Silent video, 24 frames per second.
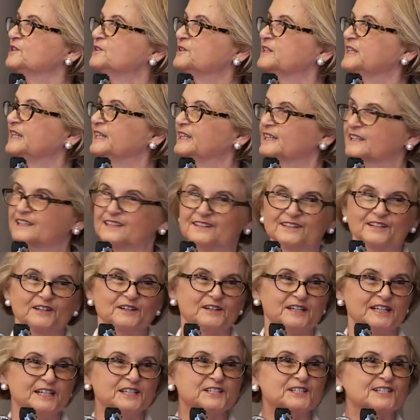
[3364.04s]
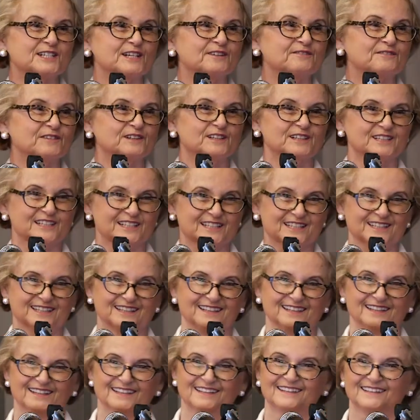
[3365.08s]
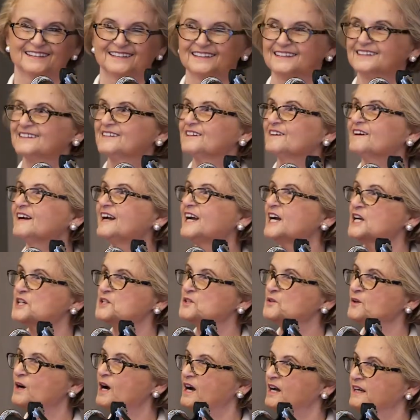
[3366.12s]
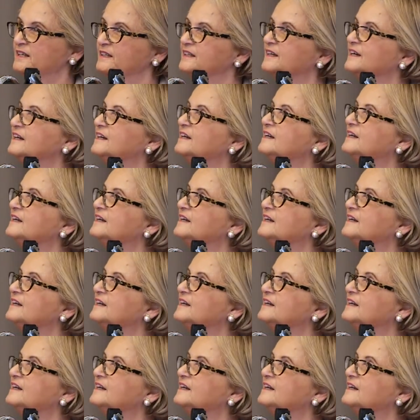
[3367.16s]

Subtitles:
unique. They're each different. They're hand-drawn.